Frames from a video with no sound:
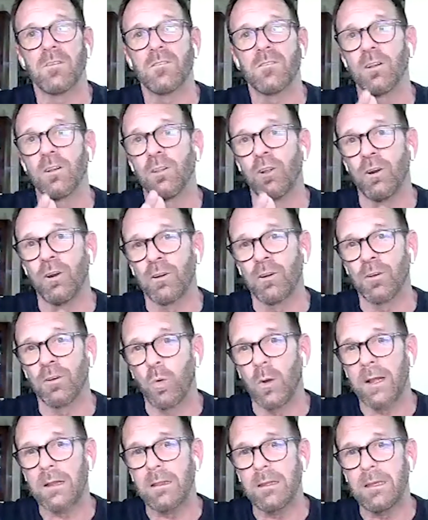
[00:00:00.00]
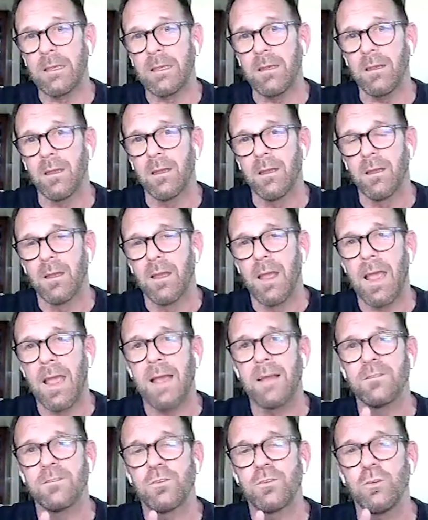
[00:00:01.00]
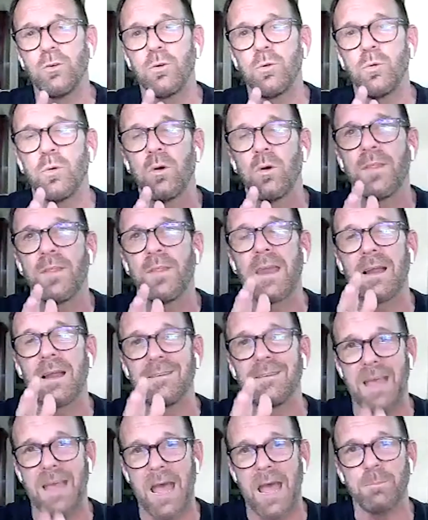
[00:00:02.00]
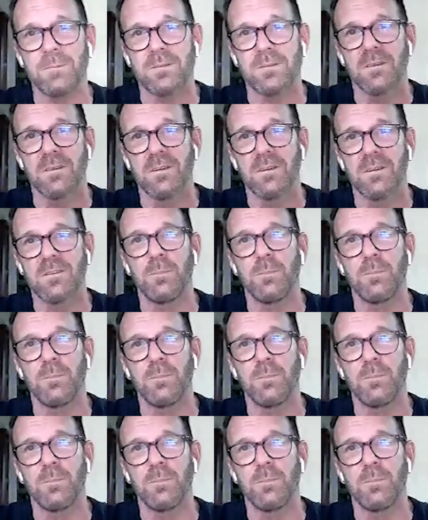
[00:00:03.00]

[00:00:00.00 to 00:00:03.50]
to learn quickly, and to then adapt